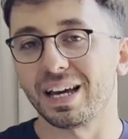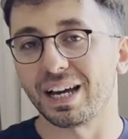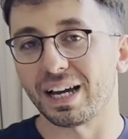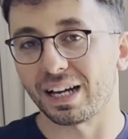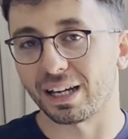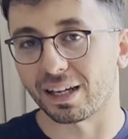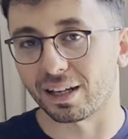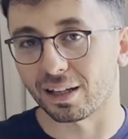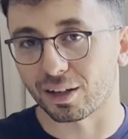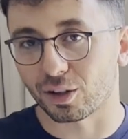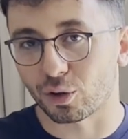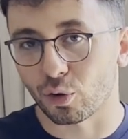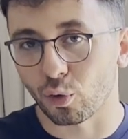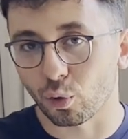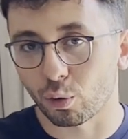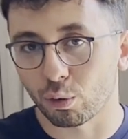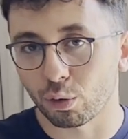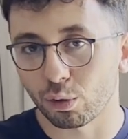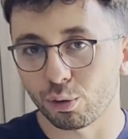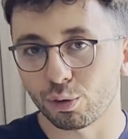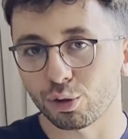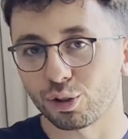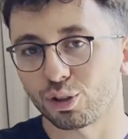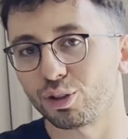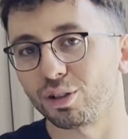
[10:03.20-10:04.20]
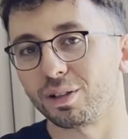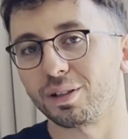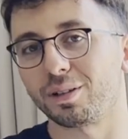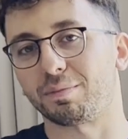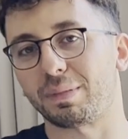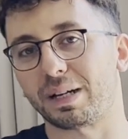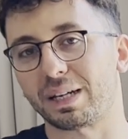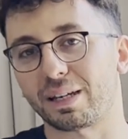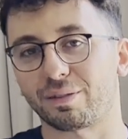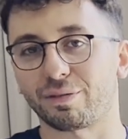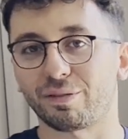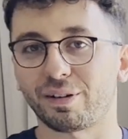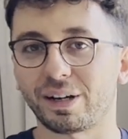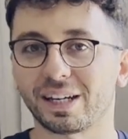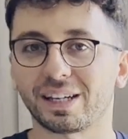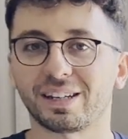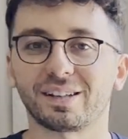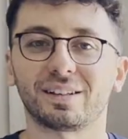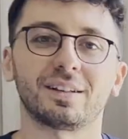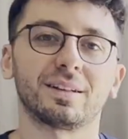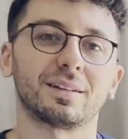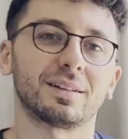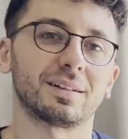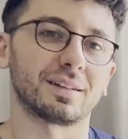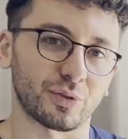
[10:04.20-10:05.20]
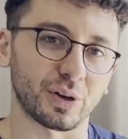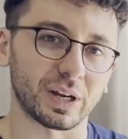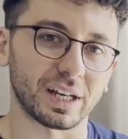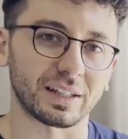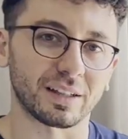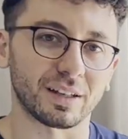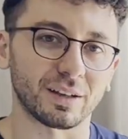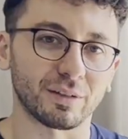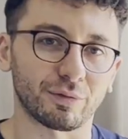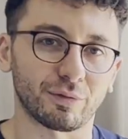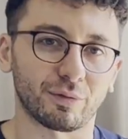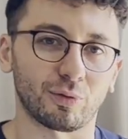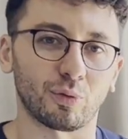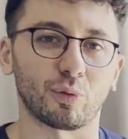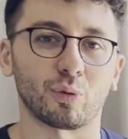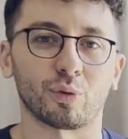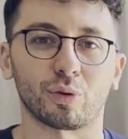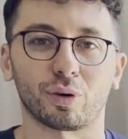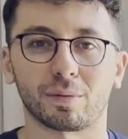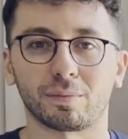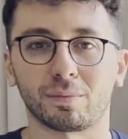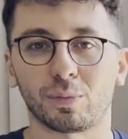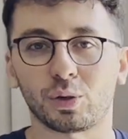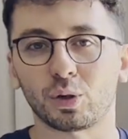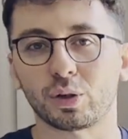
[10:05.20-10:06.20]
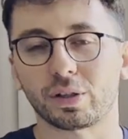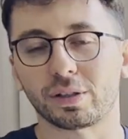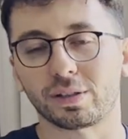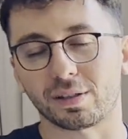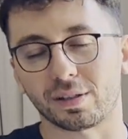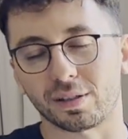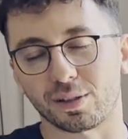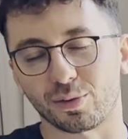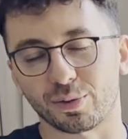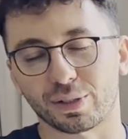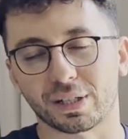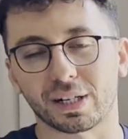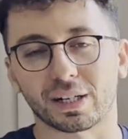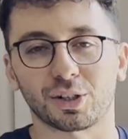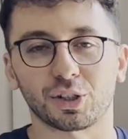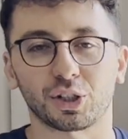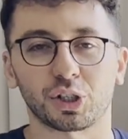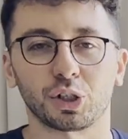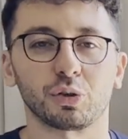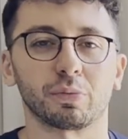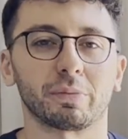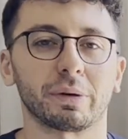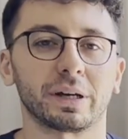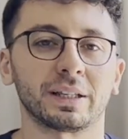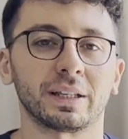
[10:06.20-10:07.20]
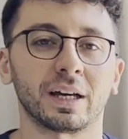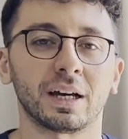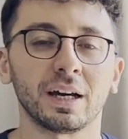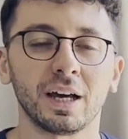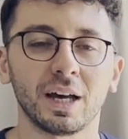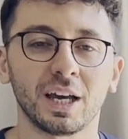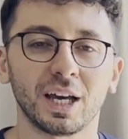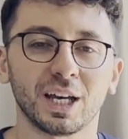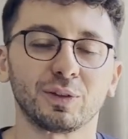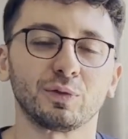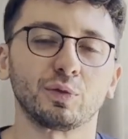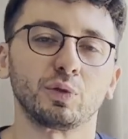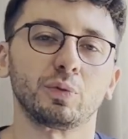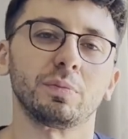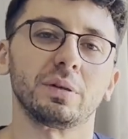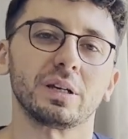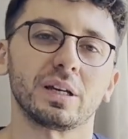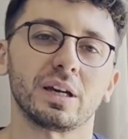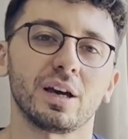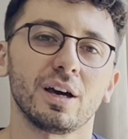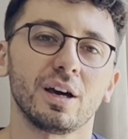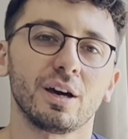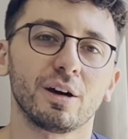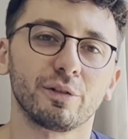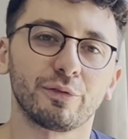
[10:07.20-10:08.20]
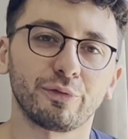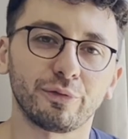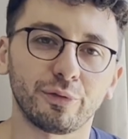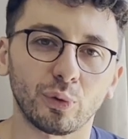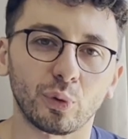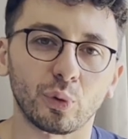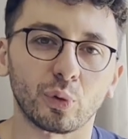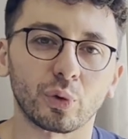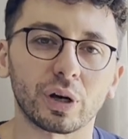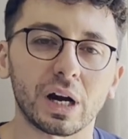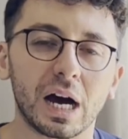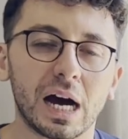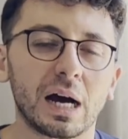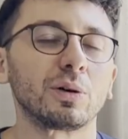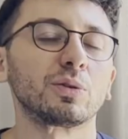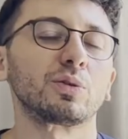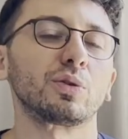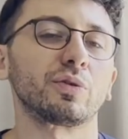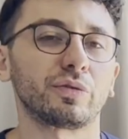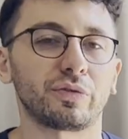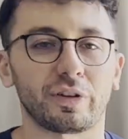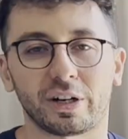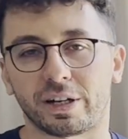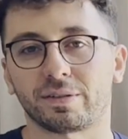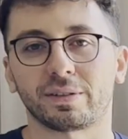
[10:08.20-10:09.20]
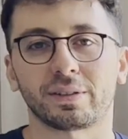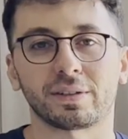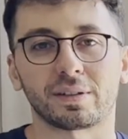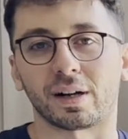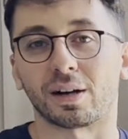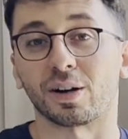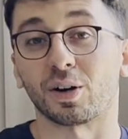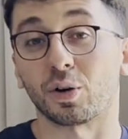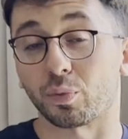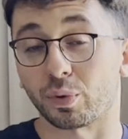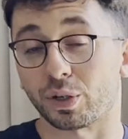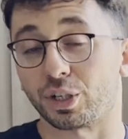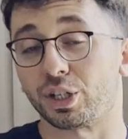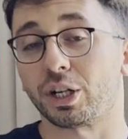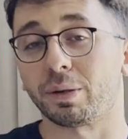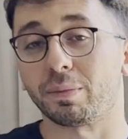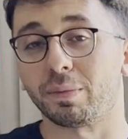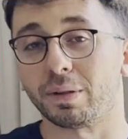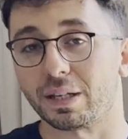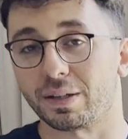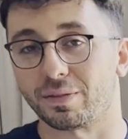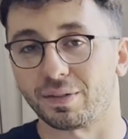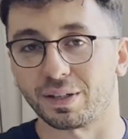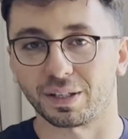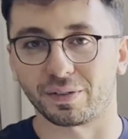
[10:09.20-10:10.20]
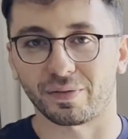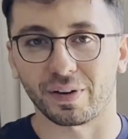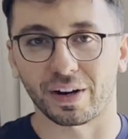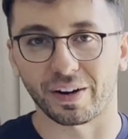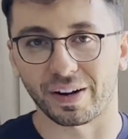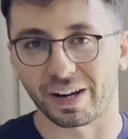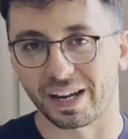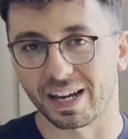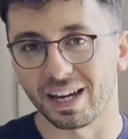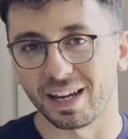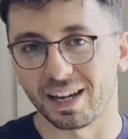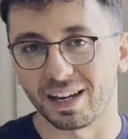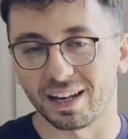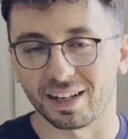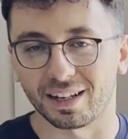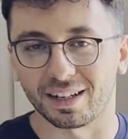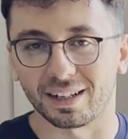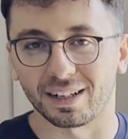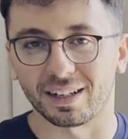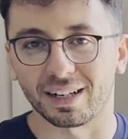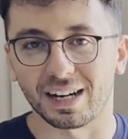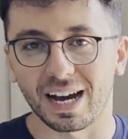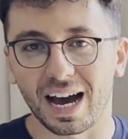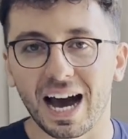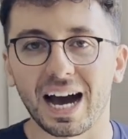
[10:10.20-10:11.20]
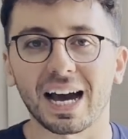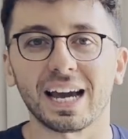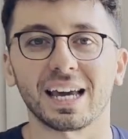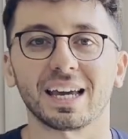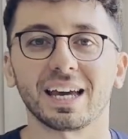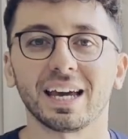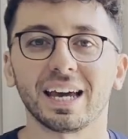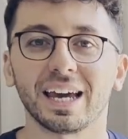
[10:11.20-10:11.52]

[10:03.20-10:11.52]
In conclusion, my final rating for Moxy Osaka Shin Umeda would be 4 out of 5 star, which I believe is very high,